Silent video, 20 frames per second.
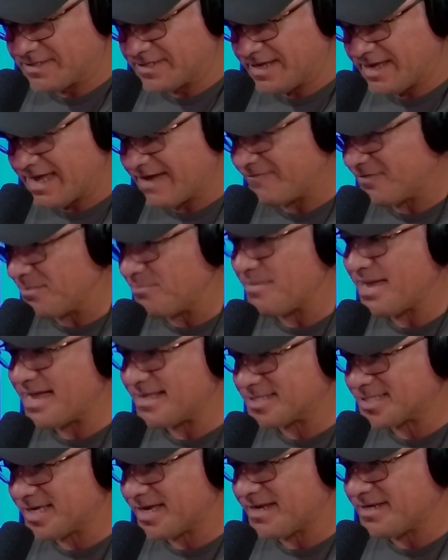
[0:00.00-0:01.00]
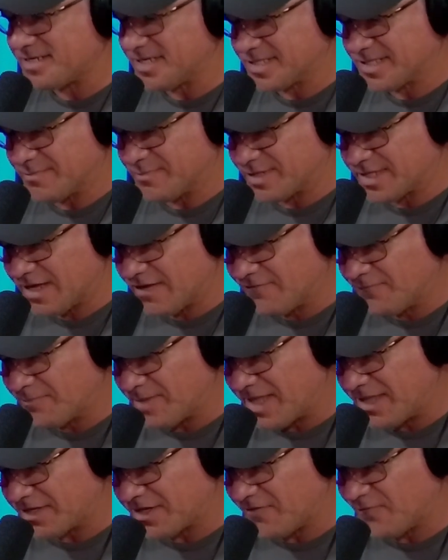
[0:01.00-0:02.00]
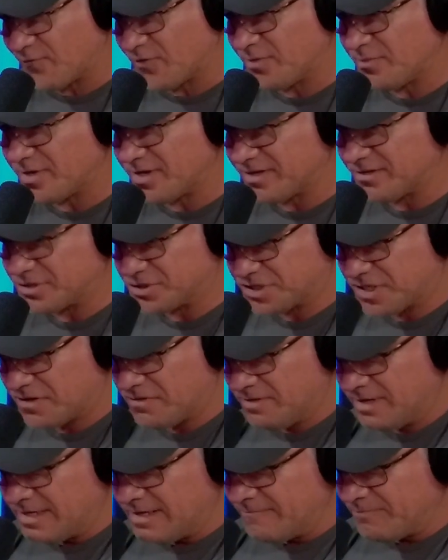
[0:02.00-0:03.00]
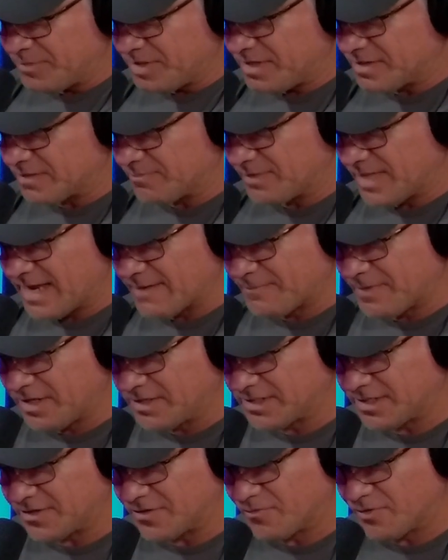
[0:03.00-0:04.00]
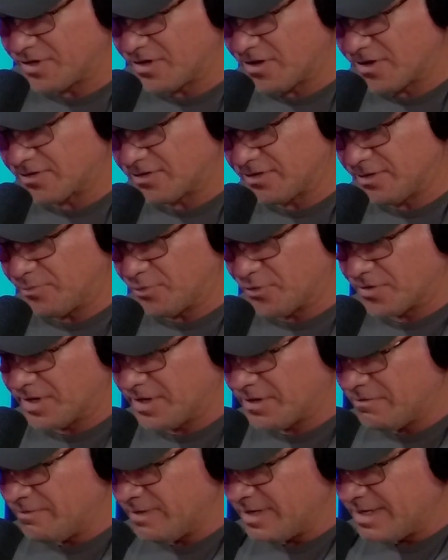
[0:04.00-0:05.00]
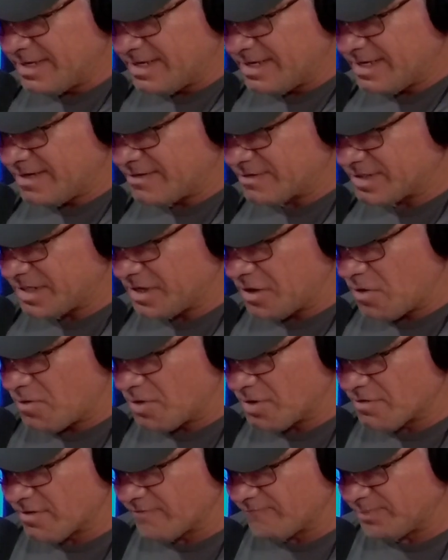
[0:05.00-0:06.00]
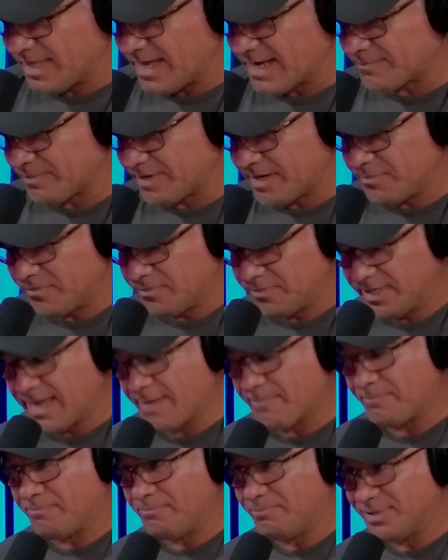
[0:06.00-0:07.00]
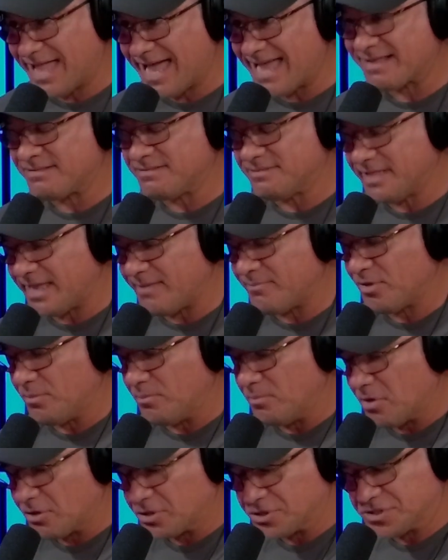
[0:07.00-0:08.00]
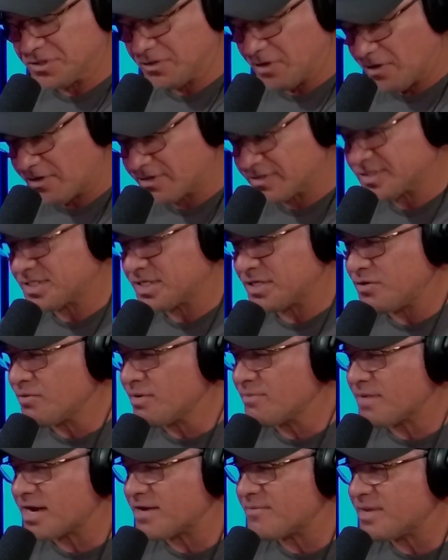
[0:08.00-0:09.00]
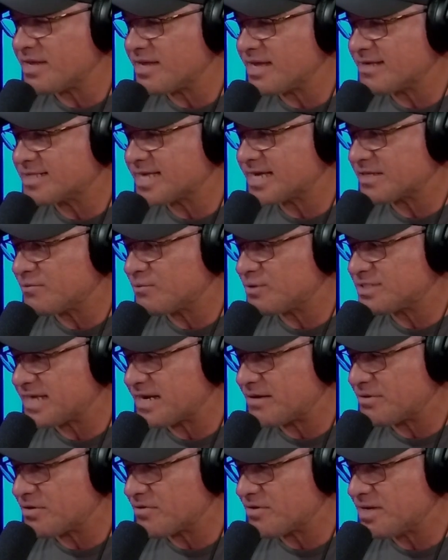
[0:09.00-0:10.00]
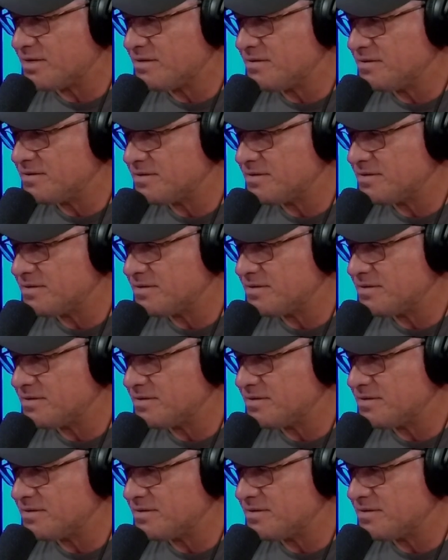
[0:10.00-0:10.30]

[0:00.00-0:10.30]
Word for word: to have the mad scientist himself, Malachy Friedman, on the show. He's a black belt under Ricardo Liborio. He is the owner of Black, Label, black Label Martial Arts. Can you remind me exactly what town you're in?